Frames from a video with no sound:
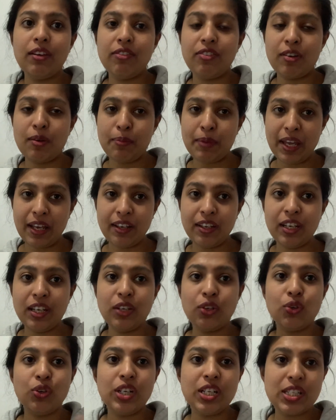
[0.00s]
from agree
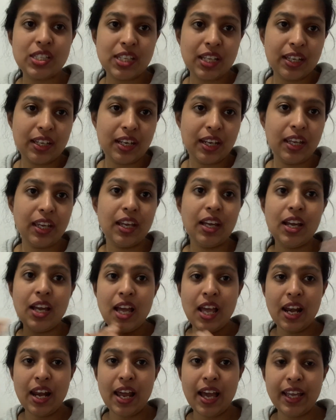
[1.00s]
to disagree,
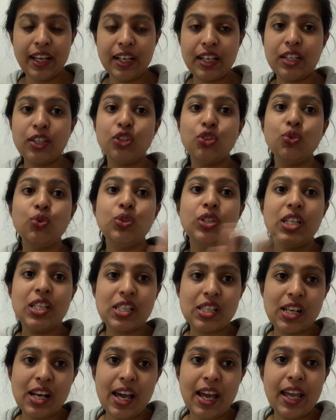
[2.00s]
like to
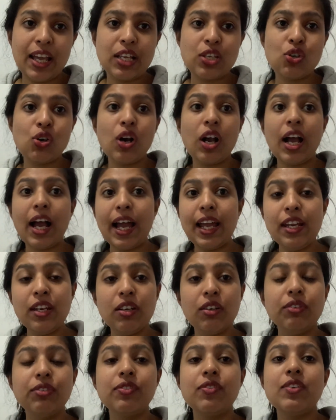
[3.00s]
dislike. So kind
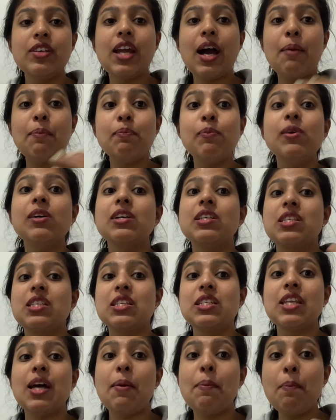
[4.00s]
of numbers,
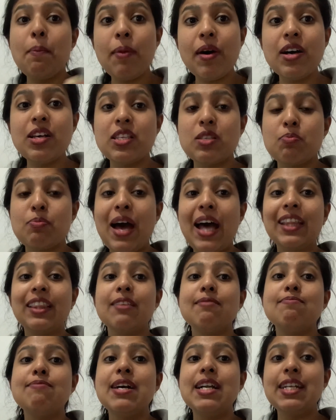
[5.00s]

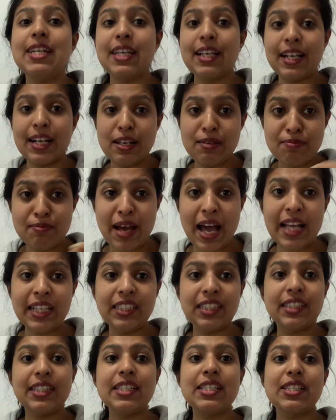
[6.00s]
mathematical
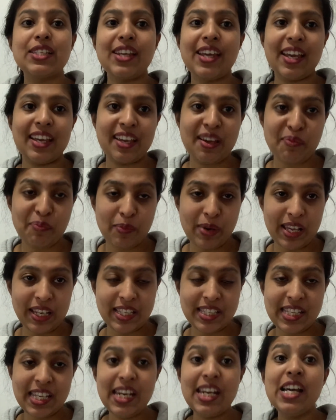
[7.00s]
magic is taking place
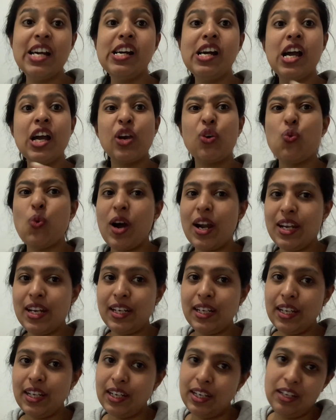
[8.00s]
in
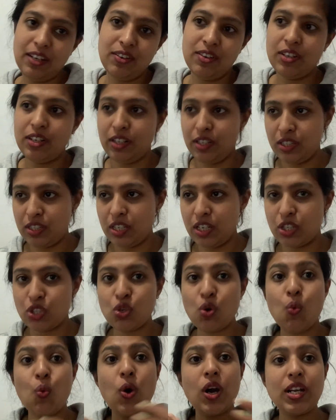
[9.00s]
quantitative research. So
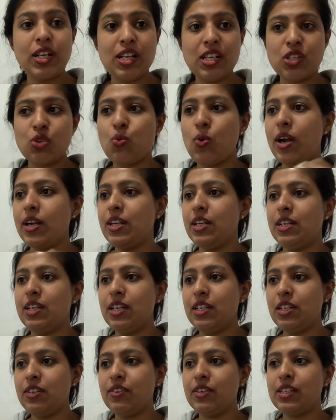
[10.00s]
what is
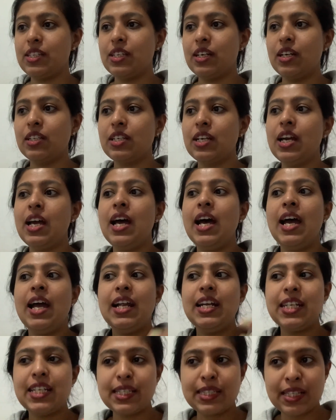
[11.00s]
quantitative research?
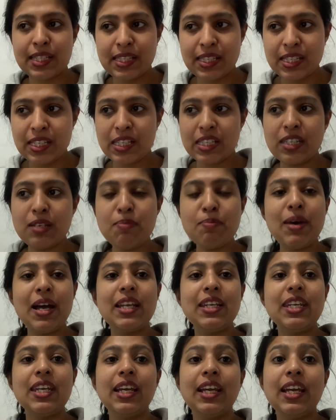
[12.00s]
It is a
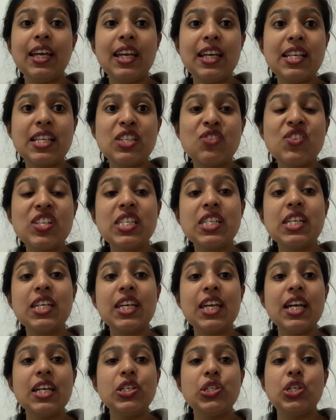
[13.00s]
systematic
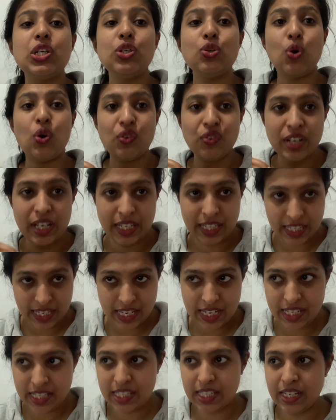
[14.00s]
investigation of an
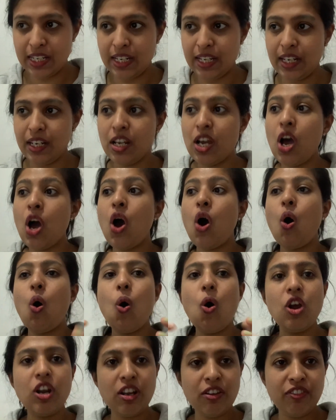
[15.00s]
incident or
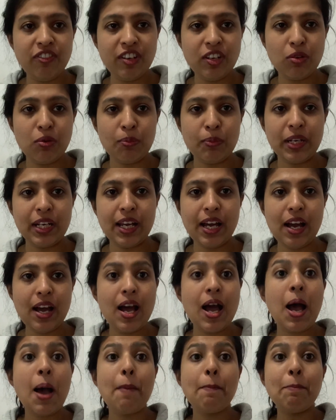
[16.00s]
a phenomena
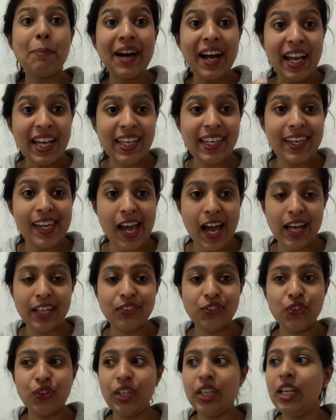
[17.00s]
by
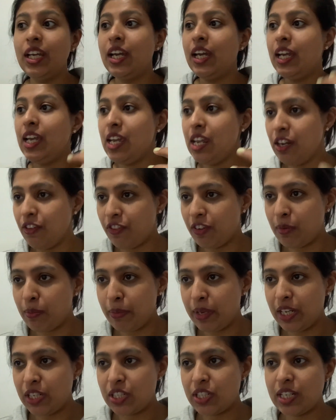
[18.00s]
gathering
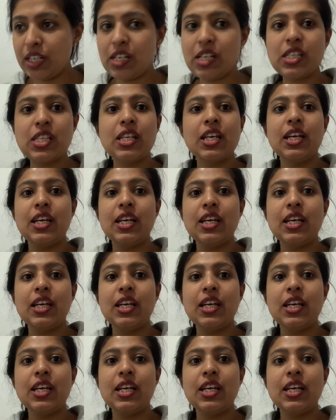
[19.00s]
informations,